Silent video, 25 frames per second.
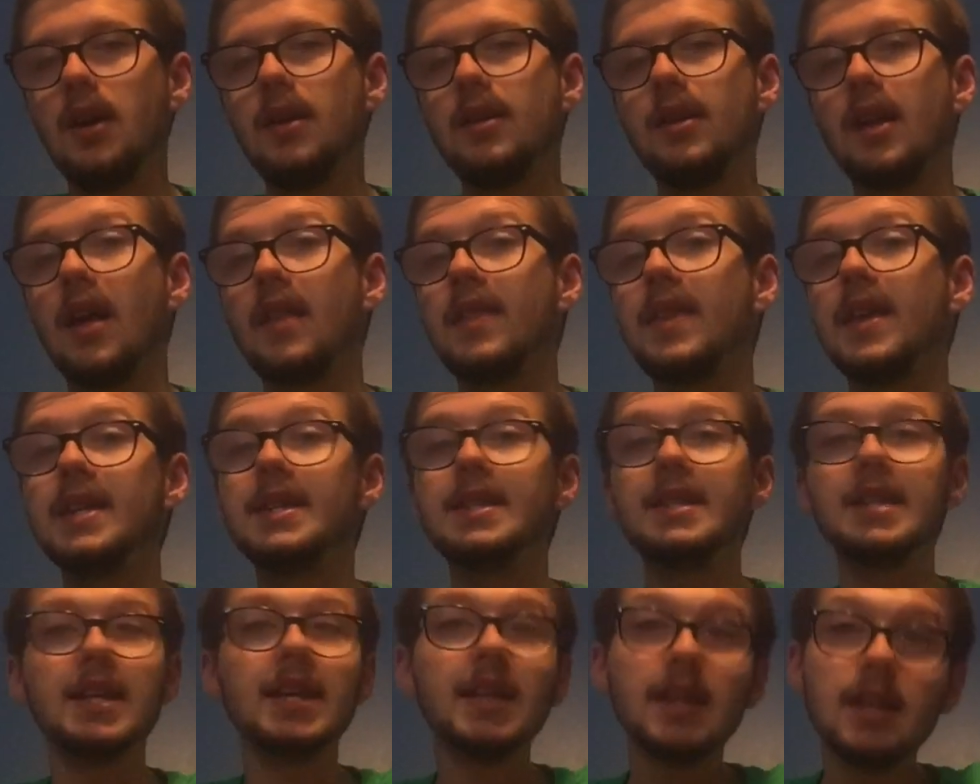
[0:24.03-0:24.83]
Now,
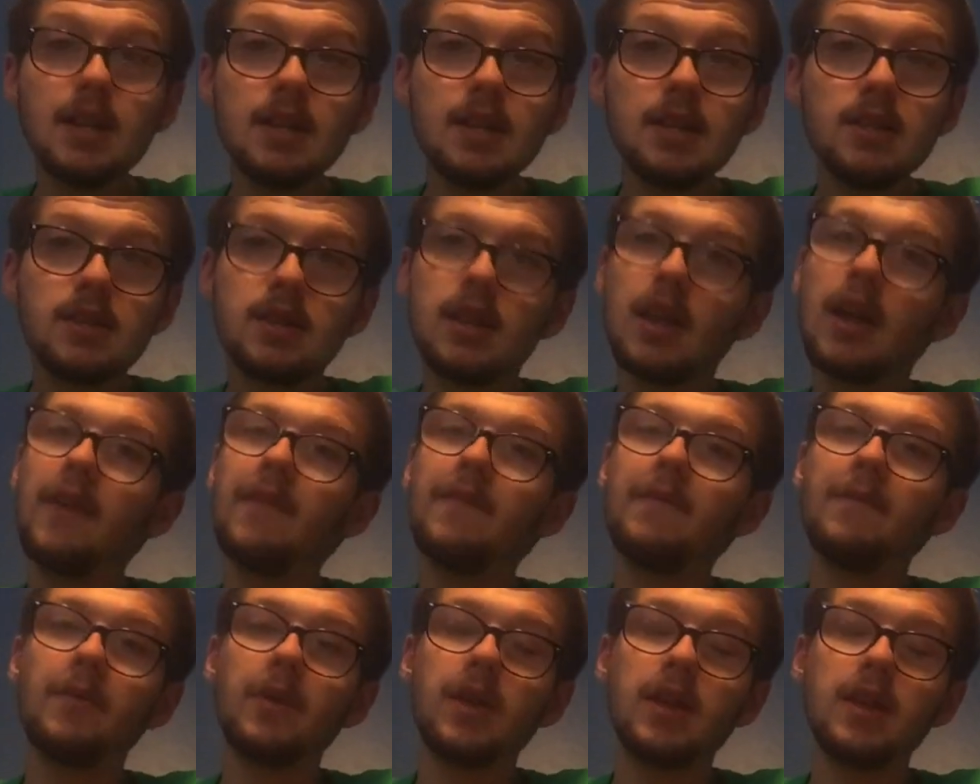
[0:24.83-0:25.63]
this is
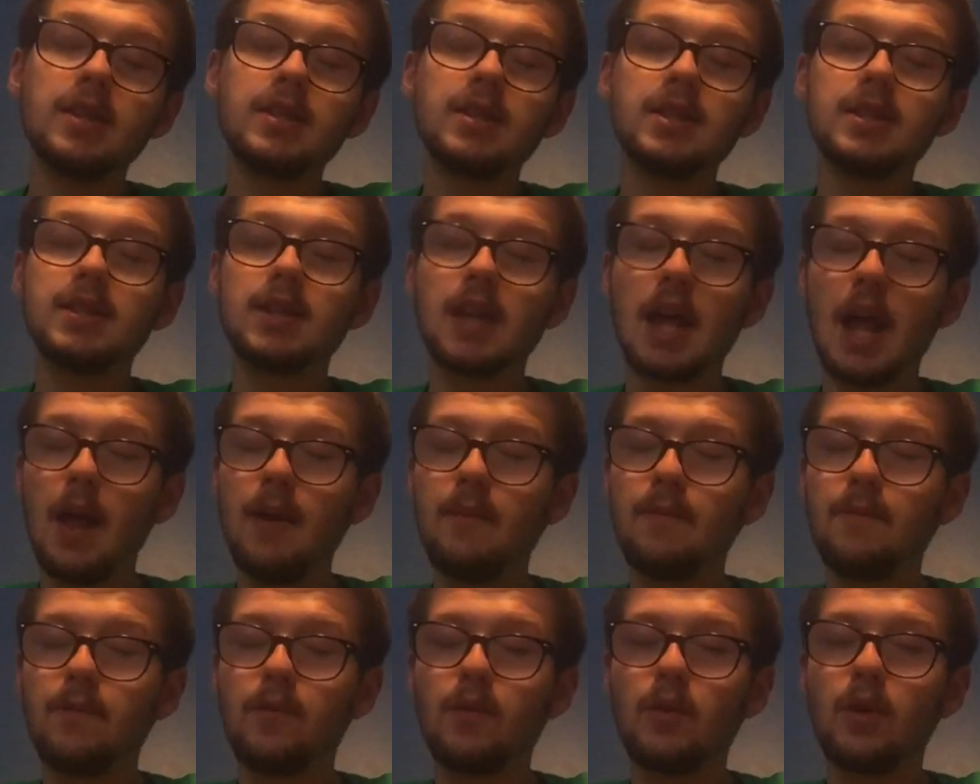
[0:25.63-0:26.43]

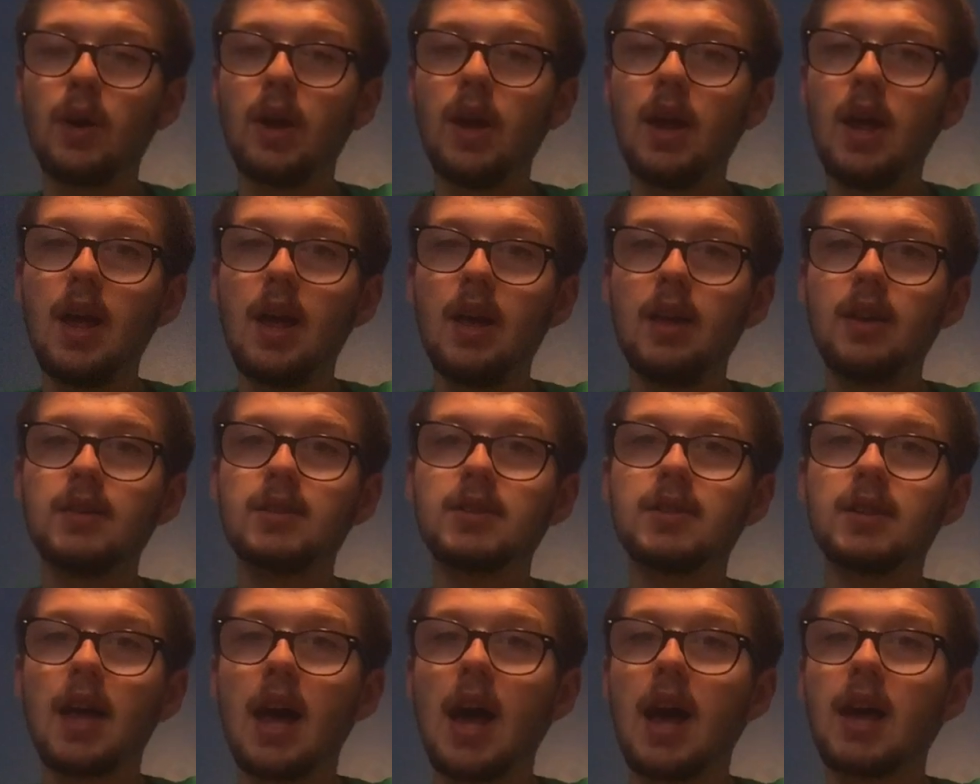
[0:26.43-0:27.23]
Game Freak /
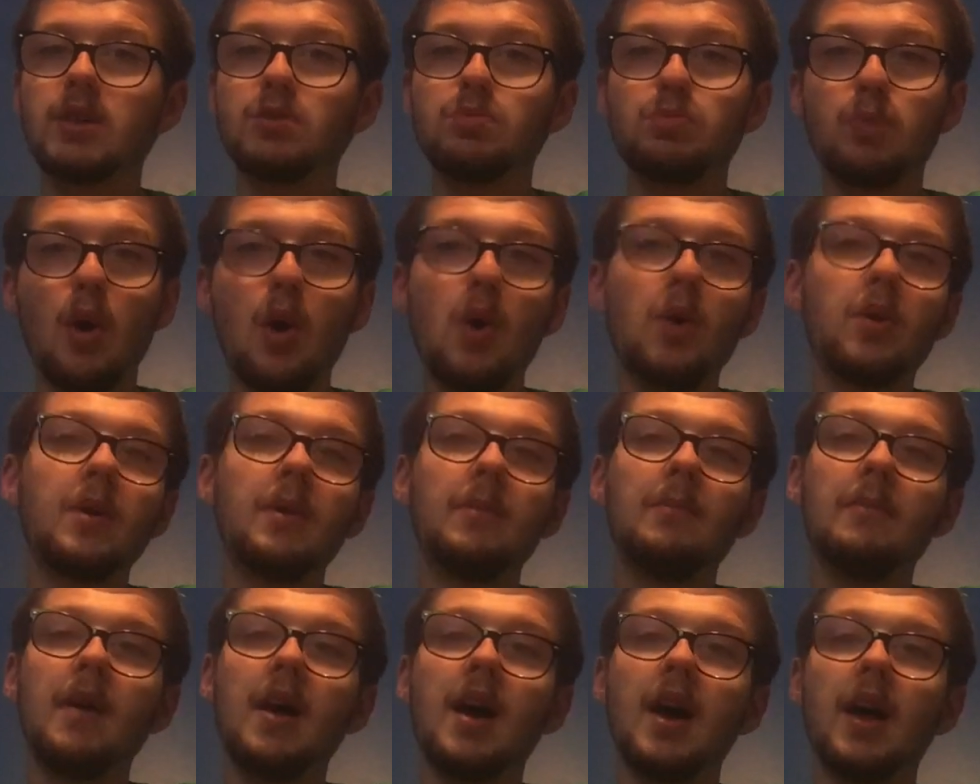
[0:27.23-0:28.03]

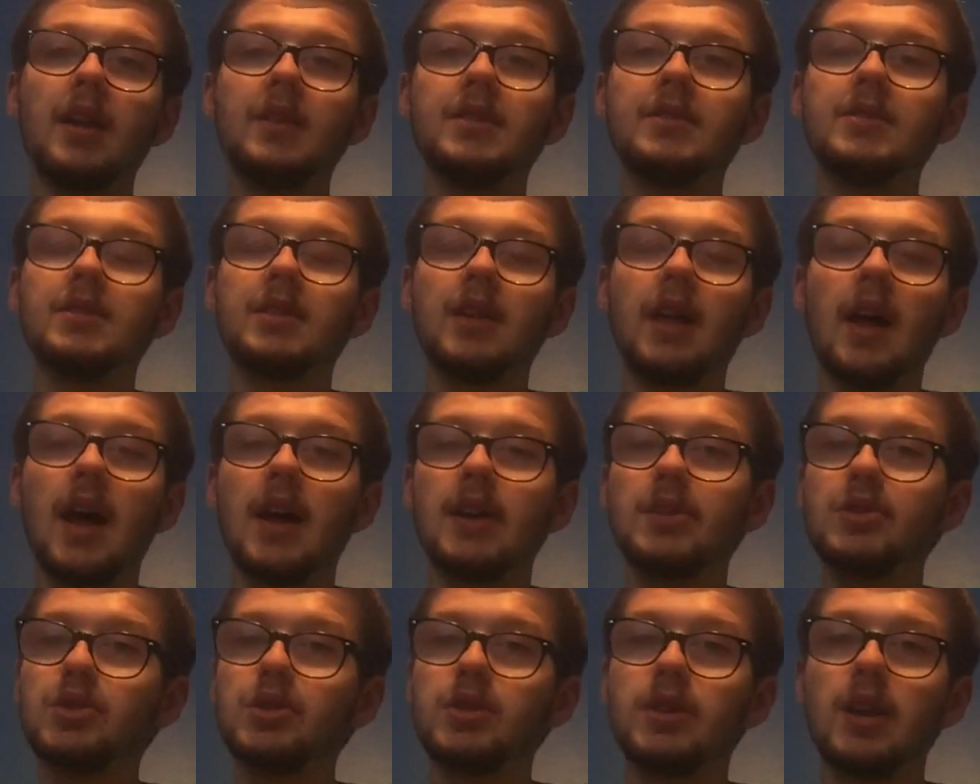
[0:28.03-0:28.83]
Pokemon
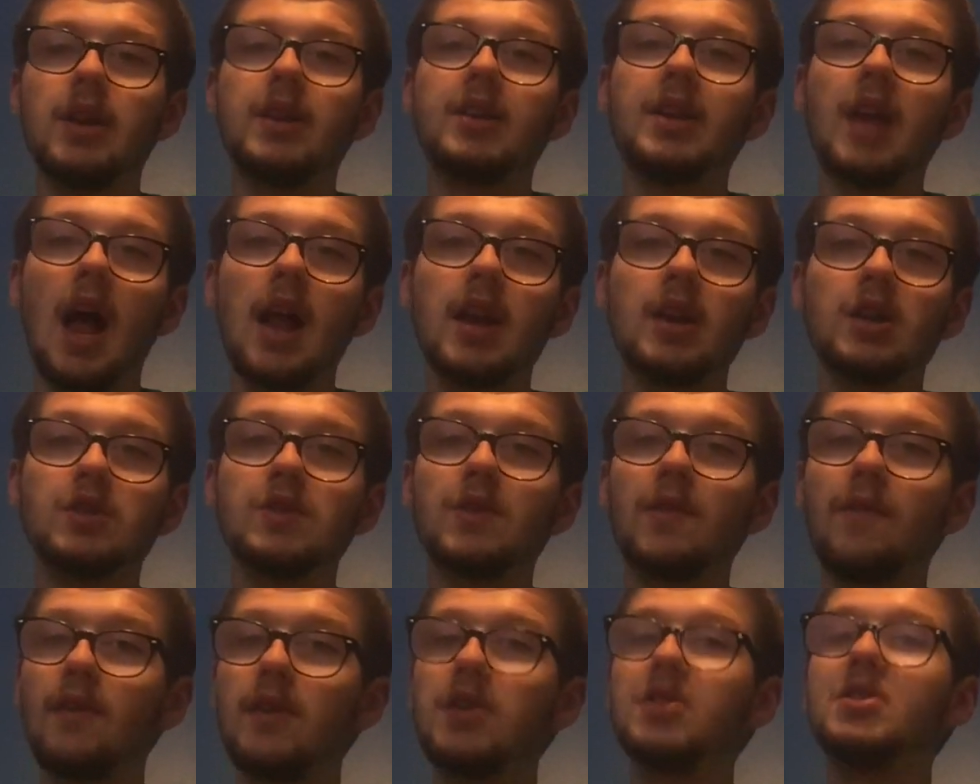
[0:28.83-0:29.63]
/
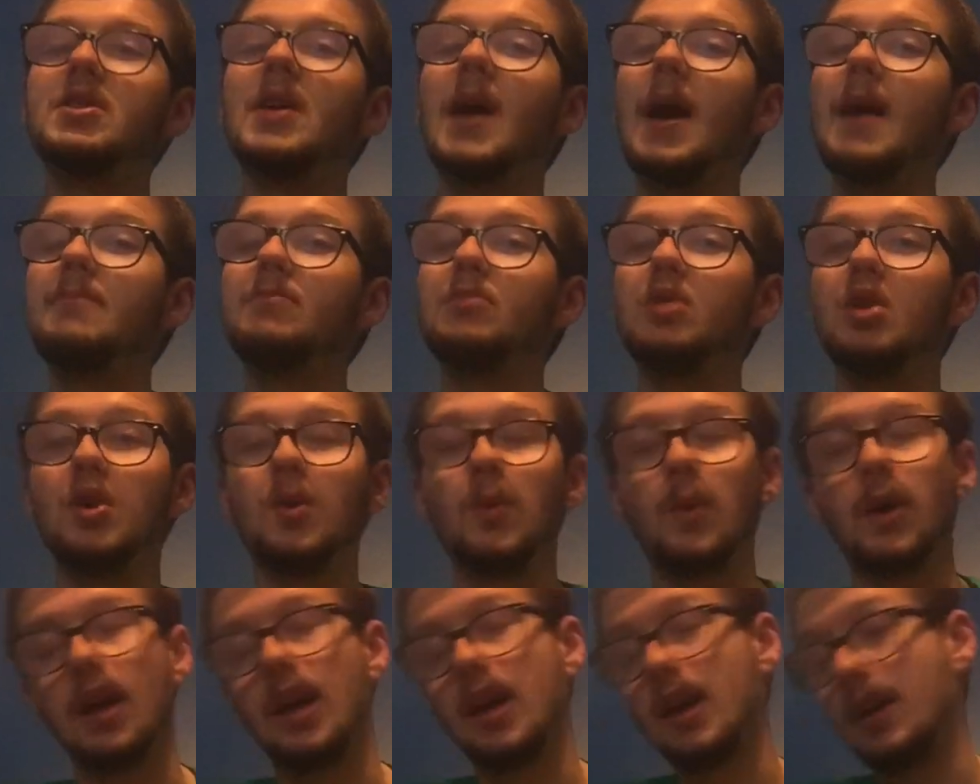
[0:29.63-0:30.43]
Nintendo's first time
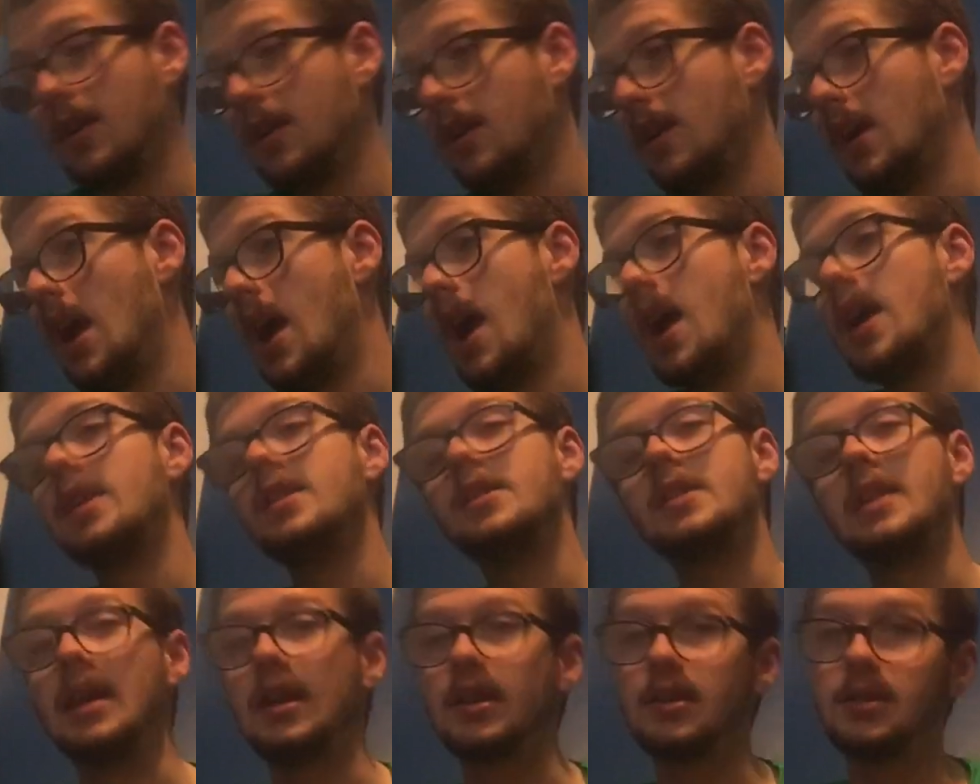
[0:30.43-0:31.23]
doing
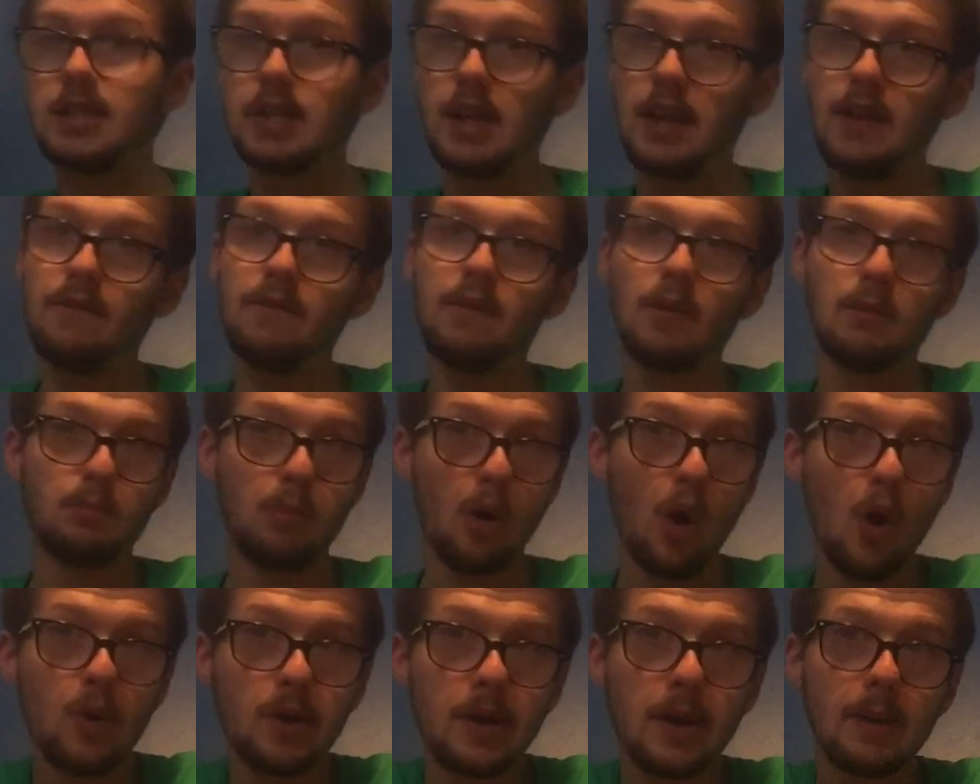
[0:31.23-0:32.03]
DLC for
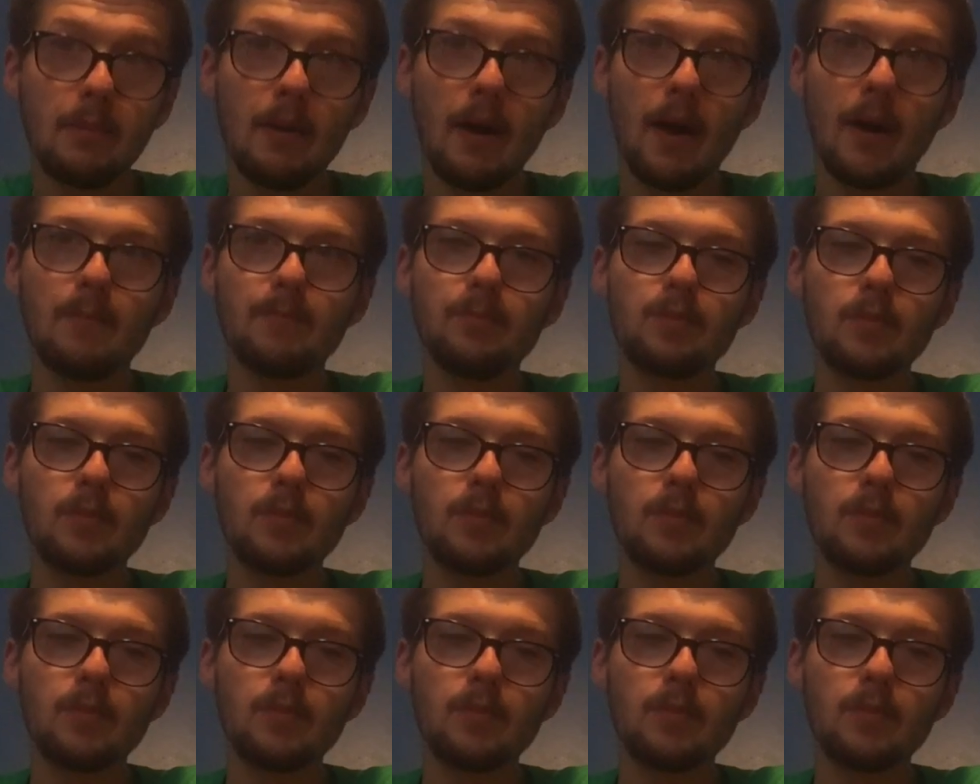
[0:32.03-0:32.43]
Pokemon.